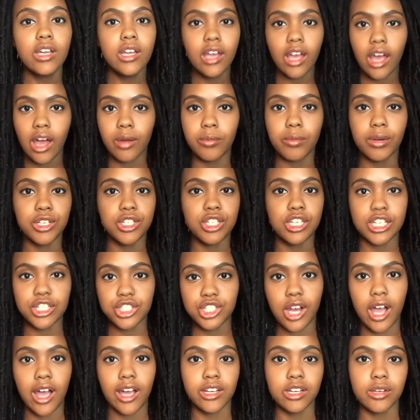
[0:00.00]
how much each
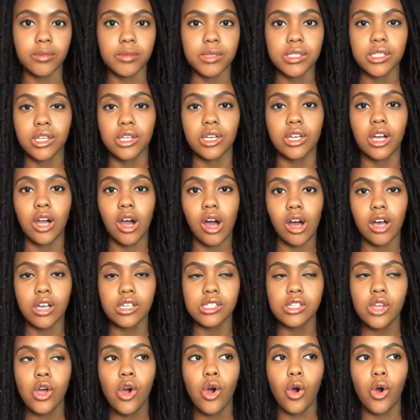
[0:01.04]
item is going to cost,